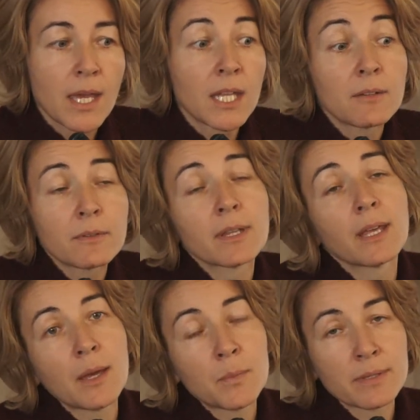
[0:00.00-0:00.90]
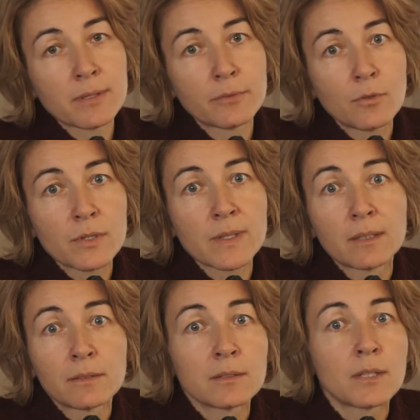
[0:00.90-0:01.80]
And everything happens, of course,
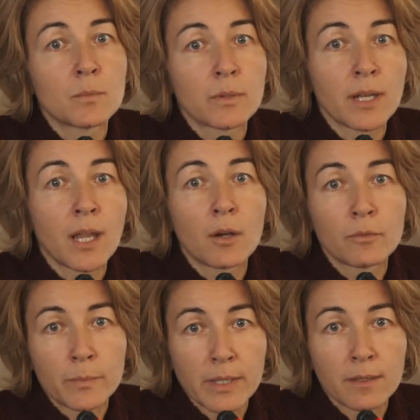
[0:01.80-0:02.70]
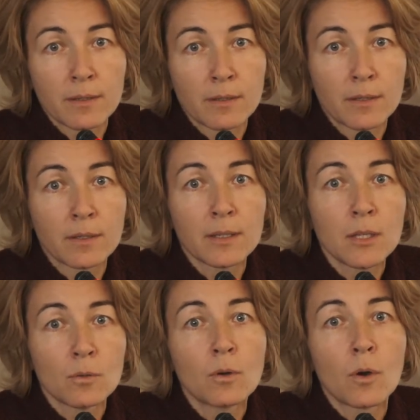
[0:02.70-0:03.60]
under the umbrella of big
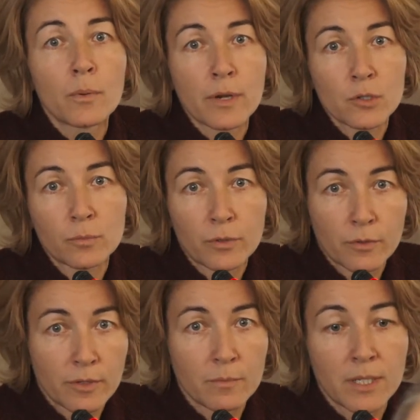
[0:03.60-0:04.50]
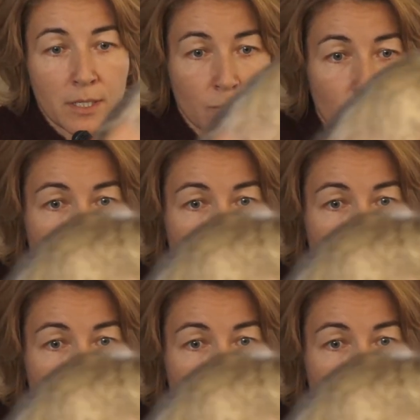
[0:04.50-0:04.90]
EU cooperation program Erasmus